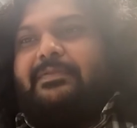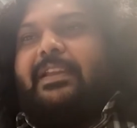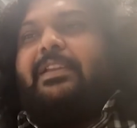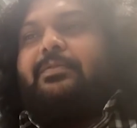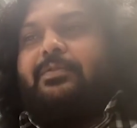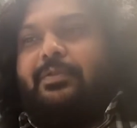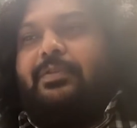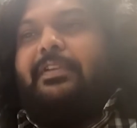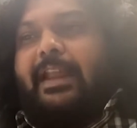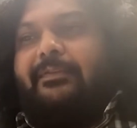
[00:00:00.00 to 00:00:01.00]
wherein you
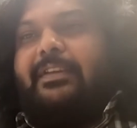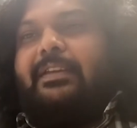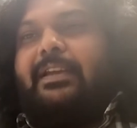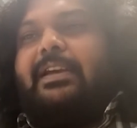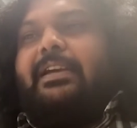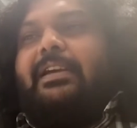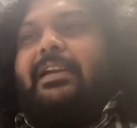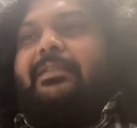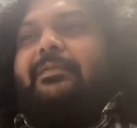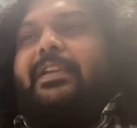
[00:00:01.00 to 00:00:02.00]
couldn't travel
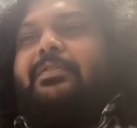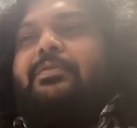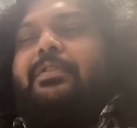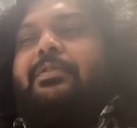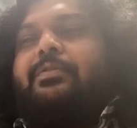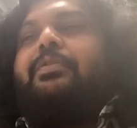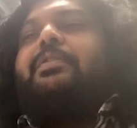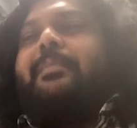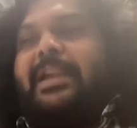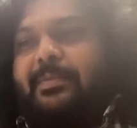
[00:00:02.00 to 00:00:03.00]
and wherein you
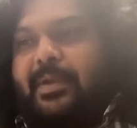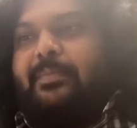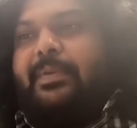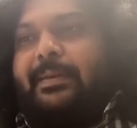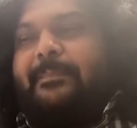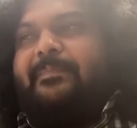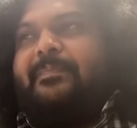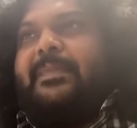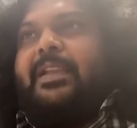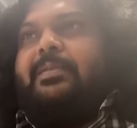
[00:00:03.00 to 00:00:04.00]
couldn't meet people,
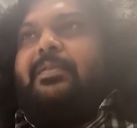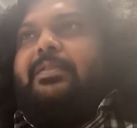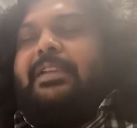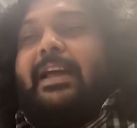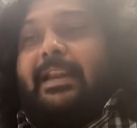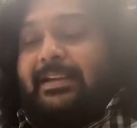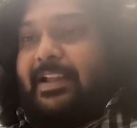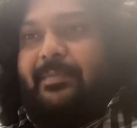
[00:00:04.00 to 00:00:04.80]
because our entire